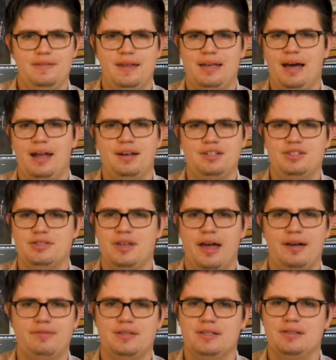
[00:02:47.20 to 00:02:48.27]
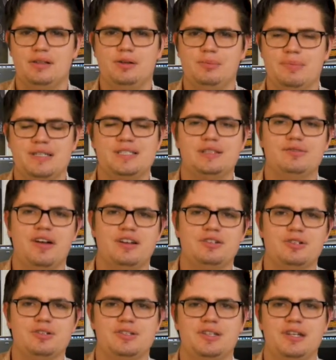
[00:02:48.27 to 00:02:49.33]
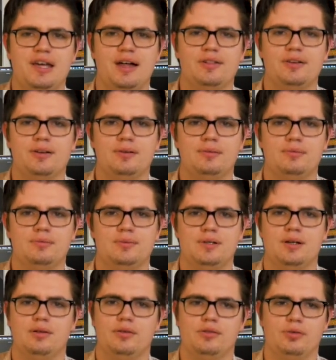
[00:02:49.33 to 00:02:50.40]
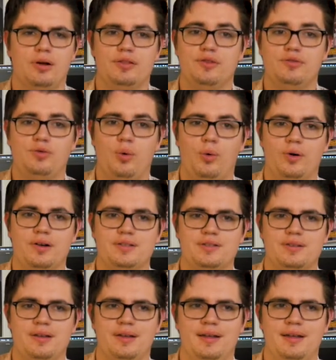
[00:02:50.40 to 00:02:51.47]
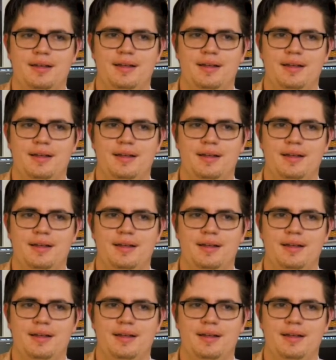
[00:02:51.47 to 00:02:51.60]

and they kind of just have these little misadventures together, you know, throughout the forest.